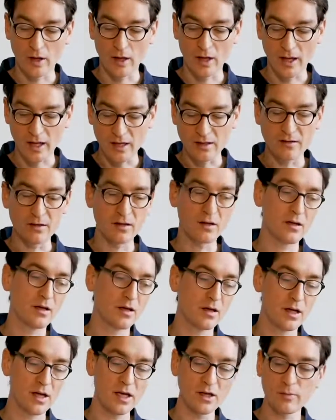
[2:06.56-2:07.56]
And
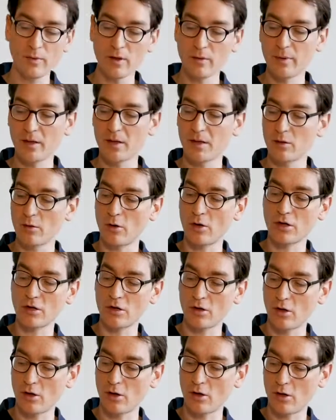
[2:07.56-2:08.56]
it will be stored
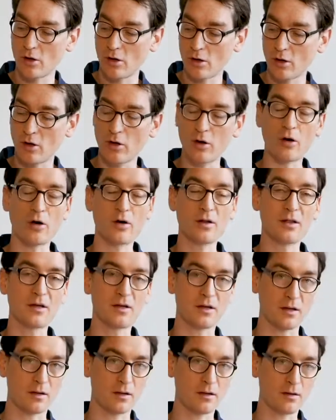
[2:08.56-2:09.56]
on the
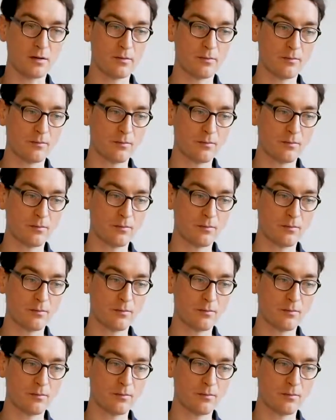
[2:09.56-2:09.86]
disk.